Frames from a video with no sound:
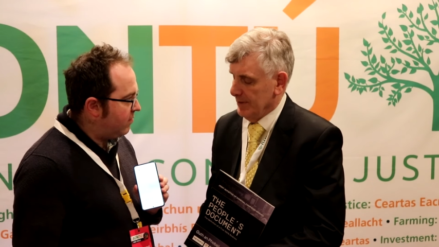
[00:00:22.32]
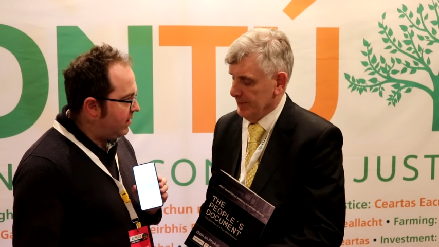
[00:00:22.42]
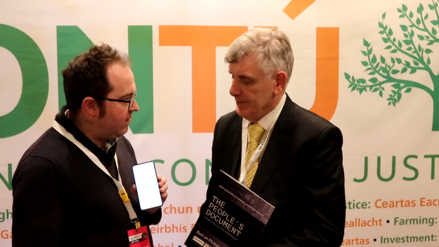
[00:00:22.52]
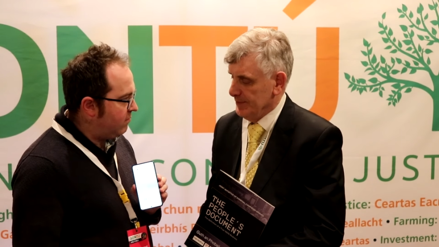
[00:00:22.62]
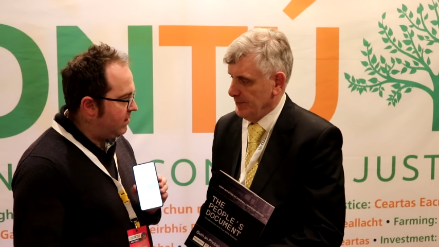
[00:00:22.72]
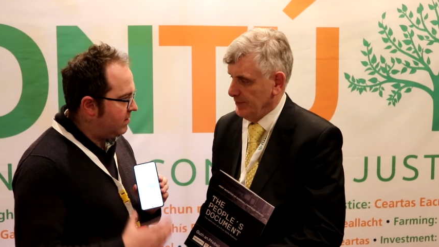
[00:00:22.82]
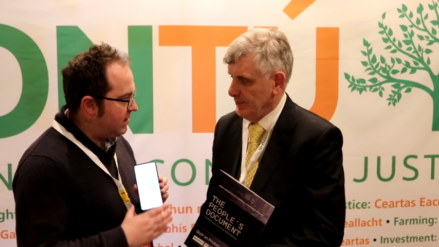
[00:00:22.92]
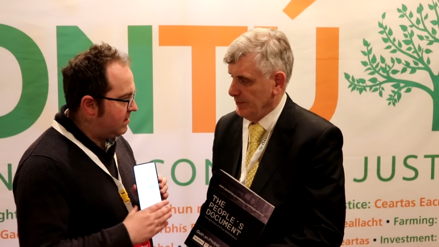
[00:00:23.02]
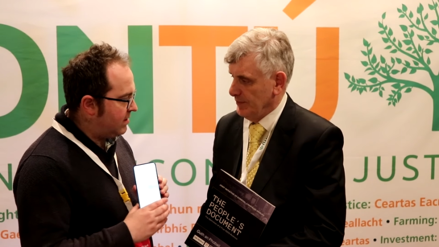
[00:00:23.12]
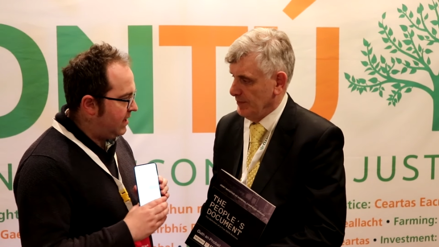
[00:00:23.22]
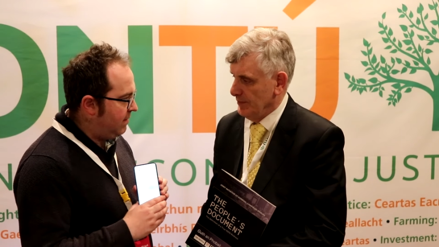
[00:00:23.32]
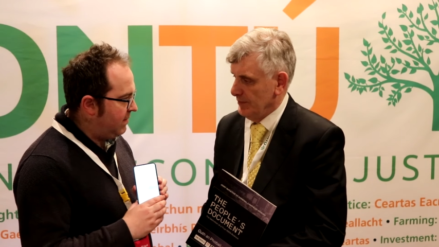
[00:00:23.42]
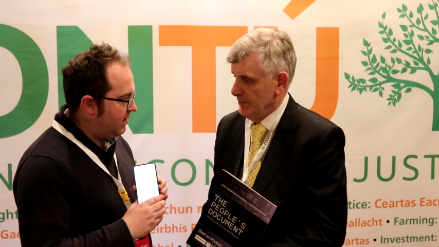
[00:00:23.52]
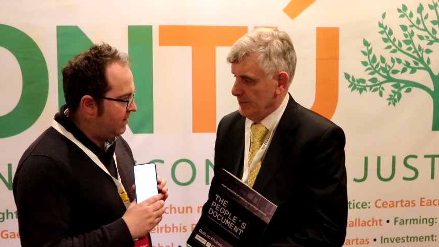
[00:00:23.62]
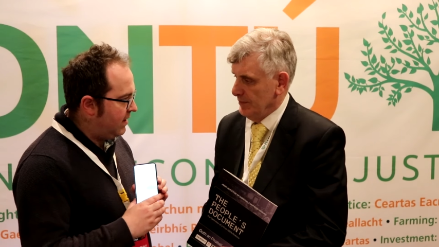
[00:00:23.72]
Speaker 1: the re- redress
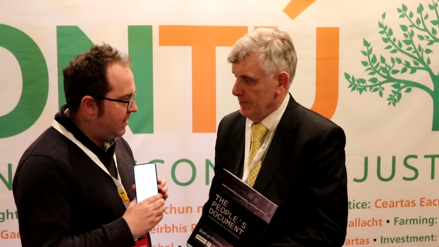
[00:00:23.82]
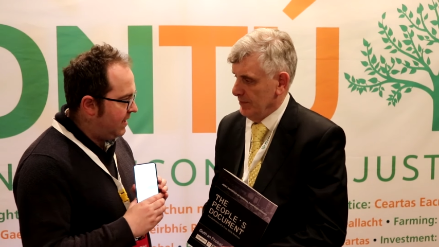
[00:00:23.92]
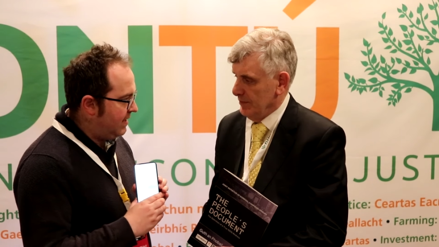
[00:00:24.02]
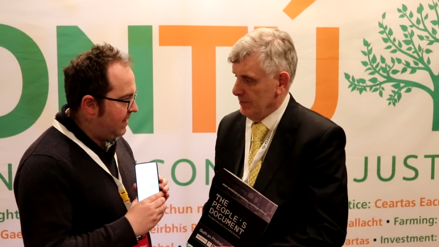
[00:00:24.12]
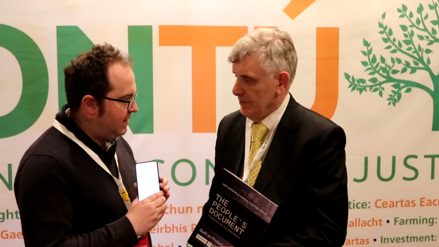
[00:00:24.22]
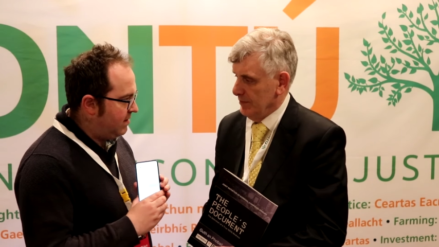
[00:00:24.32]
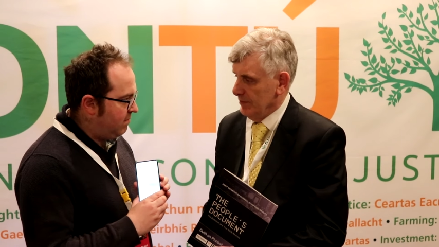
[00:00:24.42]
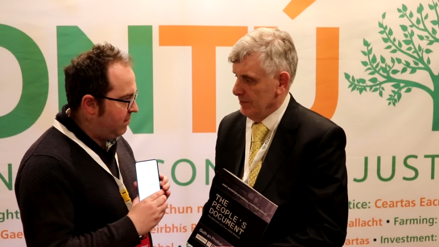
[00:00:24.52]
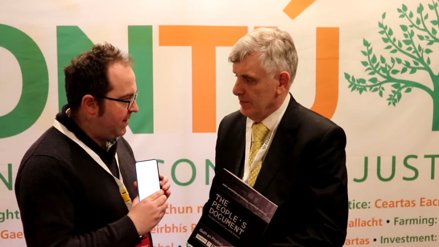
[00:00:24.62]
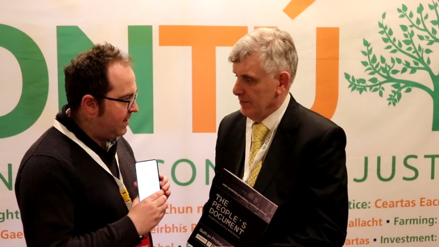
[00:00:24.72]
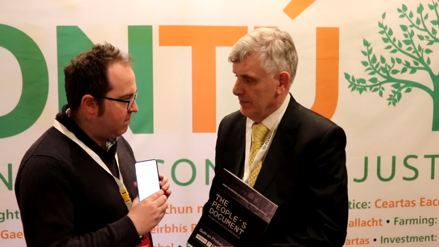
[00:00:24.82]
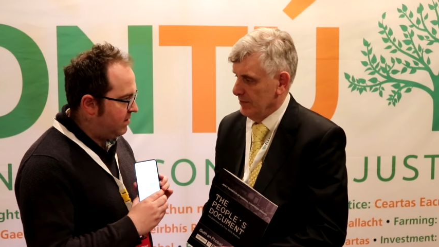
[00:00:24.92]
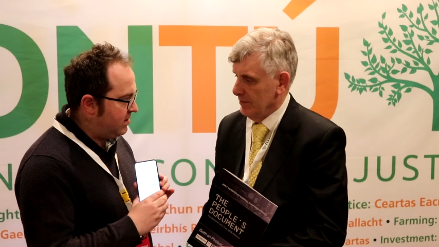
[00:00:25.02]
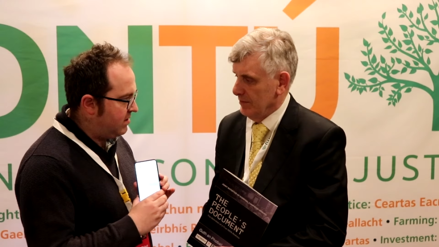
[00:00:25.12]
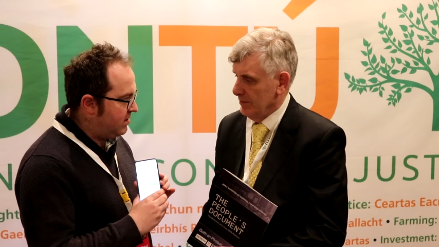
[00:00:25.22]
scheme that is in place,
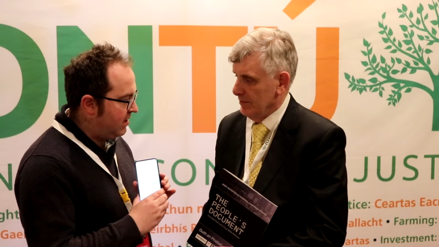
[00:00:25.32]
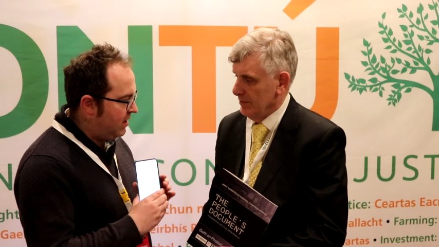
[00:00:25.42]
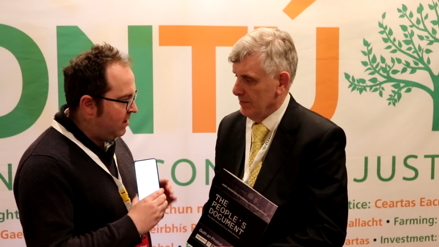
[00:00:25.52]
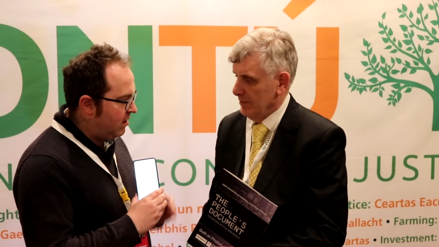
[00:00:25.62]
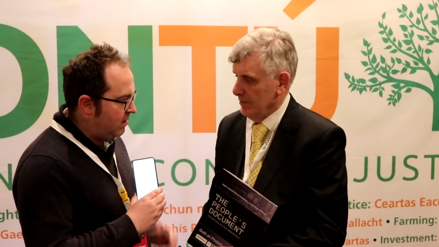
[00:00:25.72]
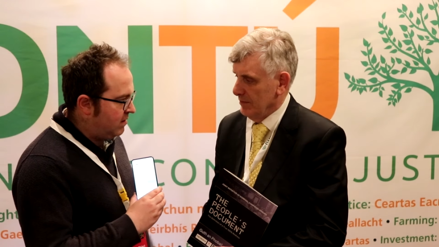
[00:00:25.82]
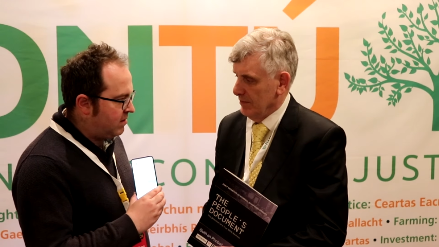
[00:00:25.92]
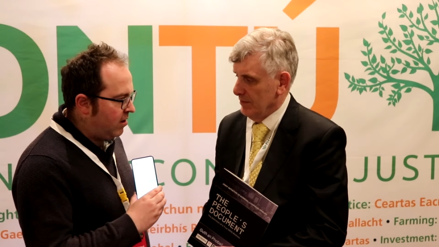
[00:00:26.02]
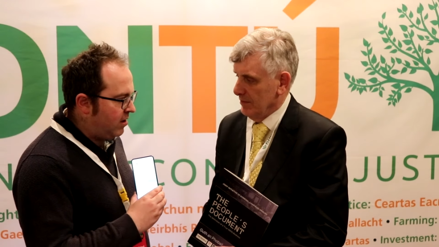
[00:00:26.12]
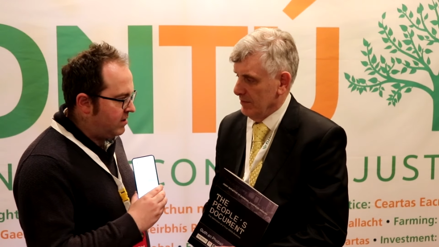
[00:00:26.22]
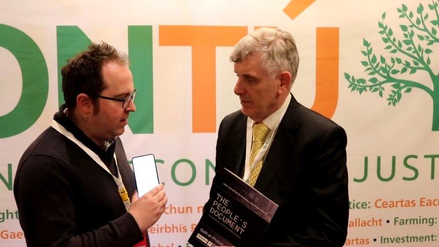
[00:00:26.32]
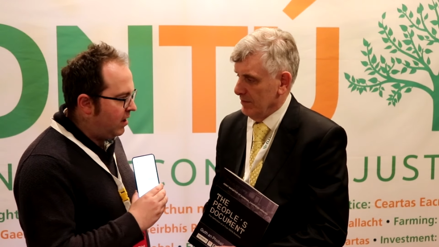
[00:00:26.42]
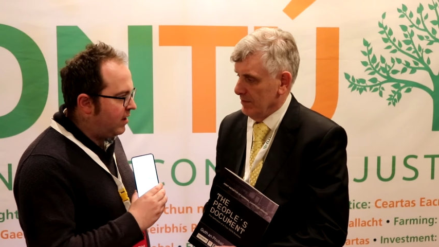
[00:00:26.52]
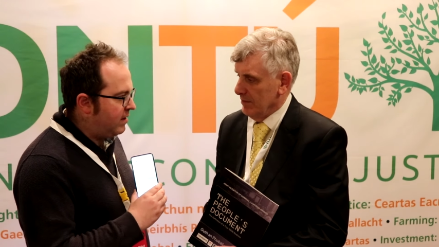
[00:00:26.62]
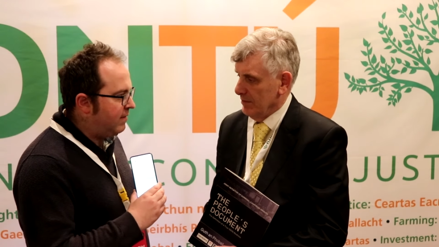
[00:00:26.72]
which is it's causing a
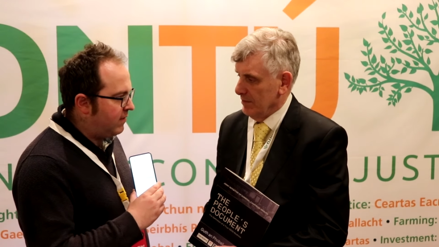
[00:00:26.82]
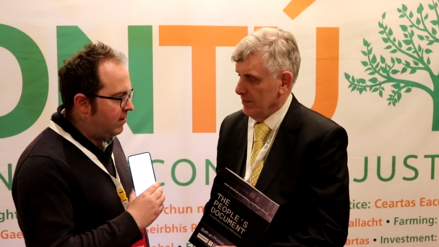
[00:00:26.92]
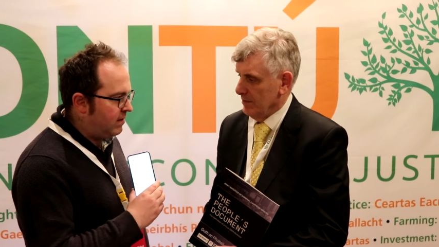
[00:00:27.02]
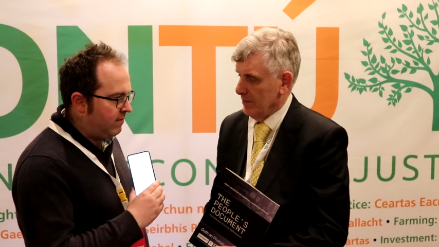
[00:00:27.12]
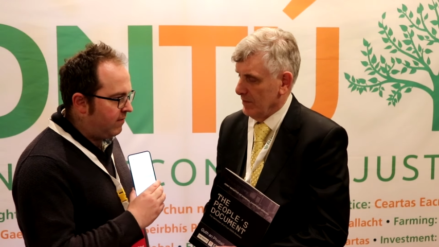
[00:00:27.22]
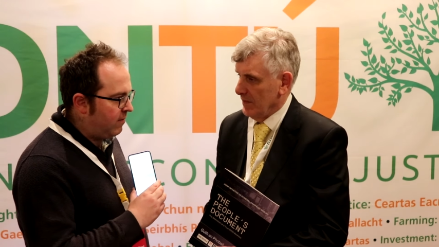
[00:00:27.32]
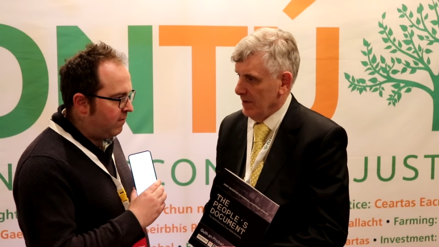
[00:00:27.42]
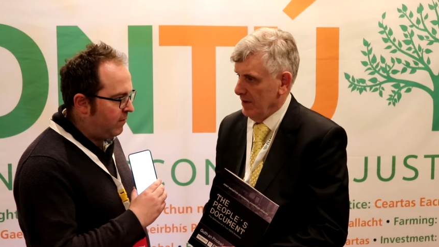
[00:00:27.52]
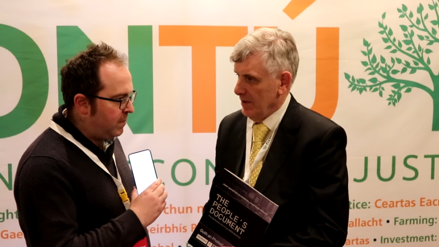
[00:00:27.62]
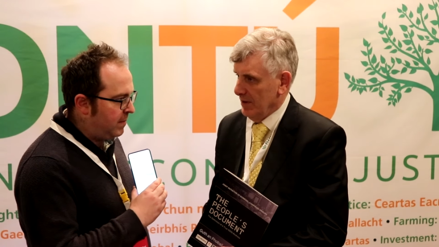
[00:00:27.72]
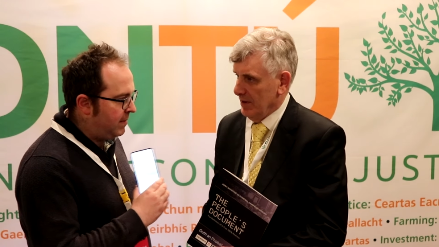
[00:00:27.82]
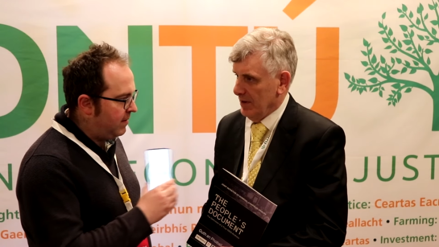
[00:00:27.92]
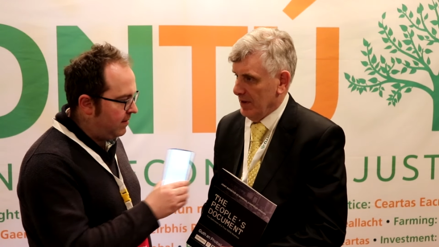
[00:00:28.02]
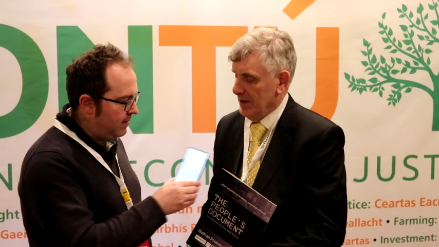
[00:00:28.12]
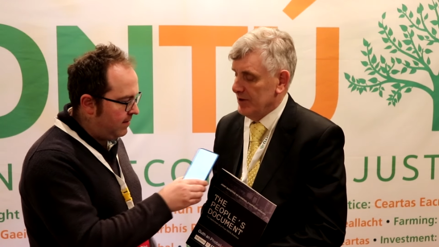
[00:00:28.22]
lot of difficulty for, for people.
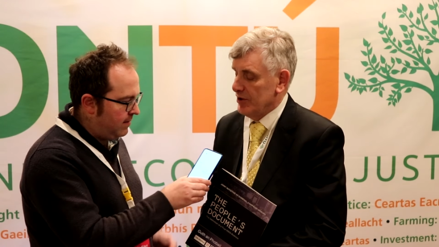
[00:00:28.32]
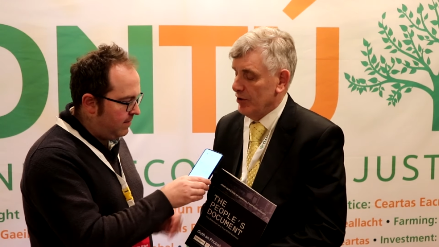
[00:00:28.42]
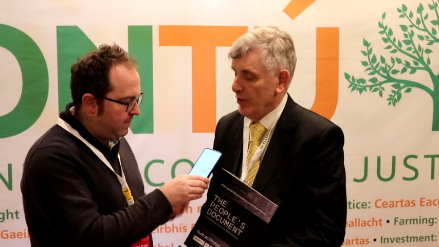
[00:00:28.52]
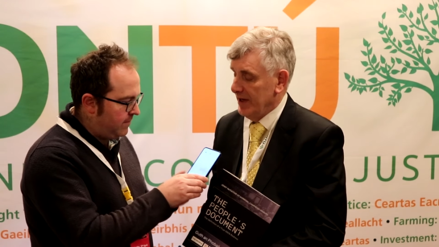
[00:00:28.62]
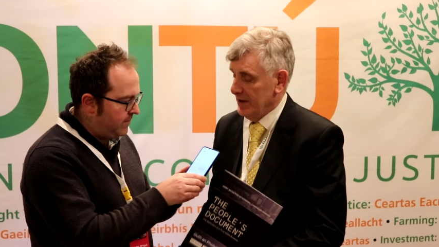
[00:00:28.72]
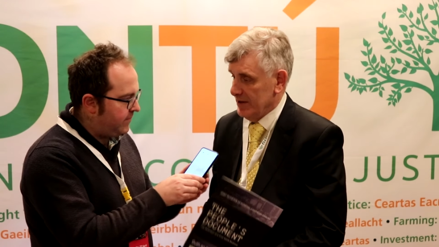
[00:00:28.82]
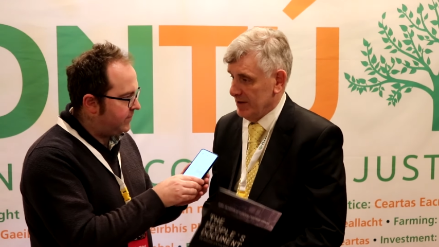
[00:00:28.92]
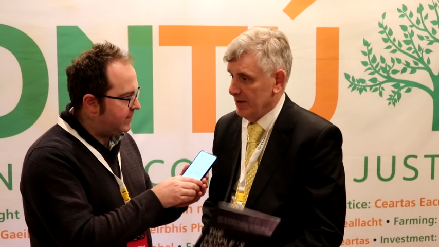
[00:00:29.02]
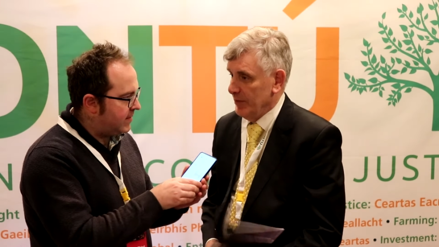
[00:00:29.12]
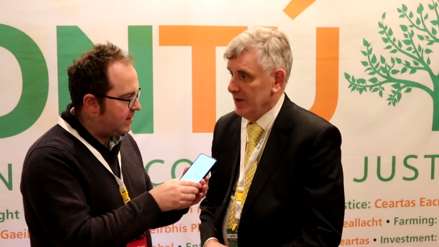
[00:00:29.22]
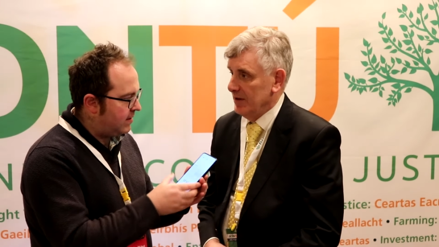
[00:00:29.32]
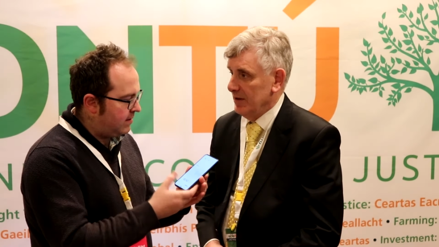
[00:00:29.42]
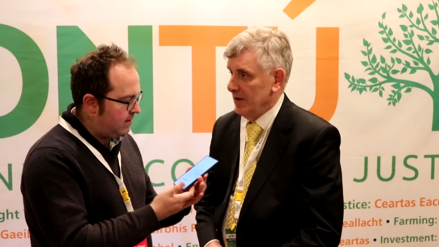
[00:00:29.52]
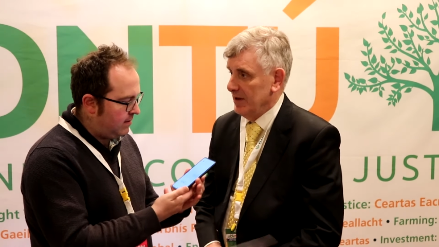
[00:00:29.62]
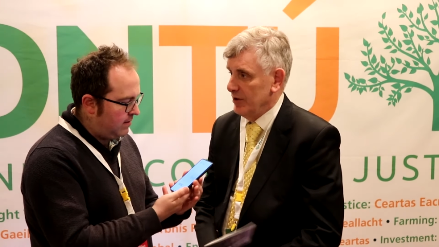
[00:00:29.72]
Speaker 2: It's horrendous. I mean,
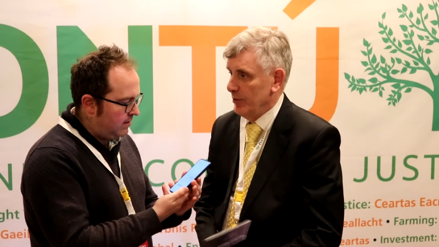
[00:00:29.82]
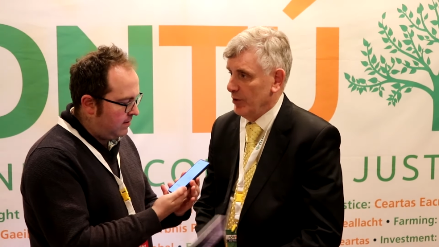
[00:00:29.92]
uh, to